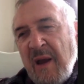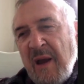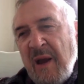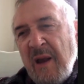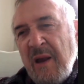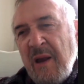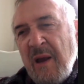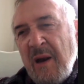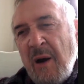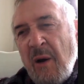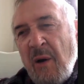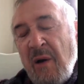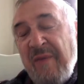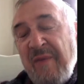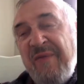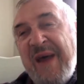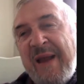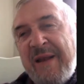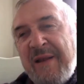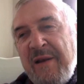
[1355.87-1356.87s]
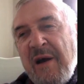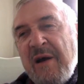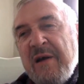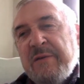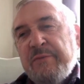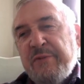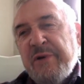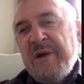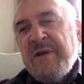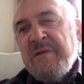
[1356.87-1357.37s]
you know, and that nice
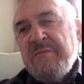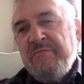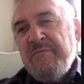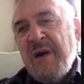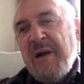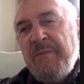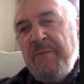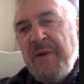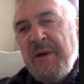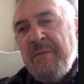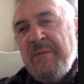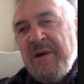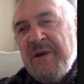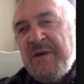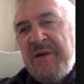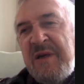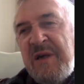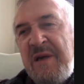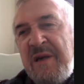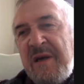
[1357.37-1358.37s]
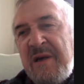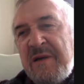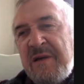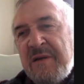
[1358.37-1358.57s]
present might be a Mercedes